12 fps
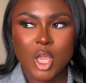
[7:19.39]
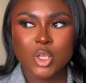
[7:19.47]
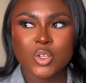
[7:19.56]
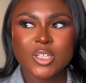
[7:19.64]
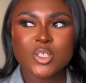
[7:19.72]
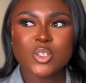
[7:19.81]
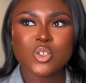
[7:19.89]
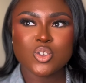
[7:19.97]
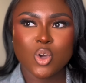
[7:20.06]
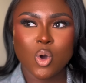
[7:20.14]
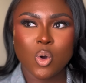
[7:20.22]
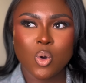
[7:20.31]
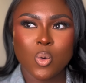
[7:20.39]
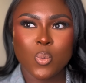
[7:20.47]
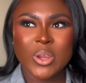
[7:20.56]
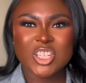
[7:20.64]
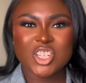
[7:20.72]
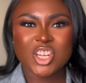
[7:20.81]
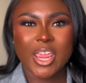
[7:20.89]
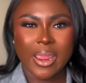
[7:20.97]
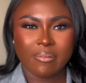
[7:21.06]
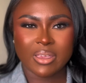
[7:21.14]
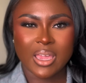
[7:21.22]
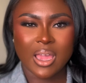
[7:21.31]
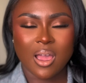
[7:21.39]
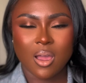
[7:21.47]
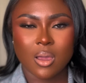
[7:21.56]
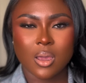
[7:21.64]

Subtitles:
you need to know which area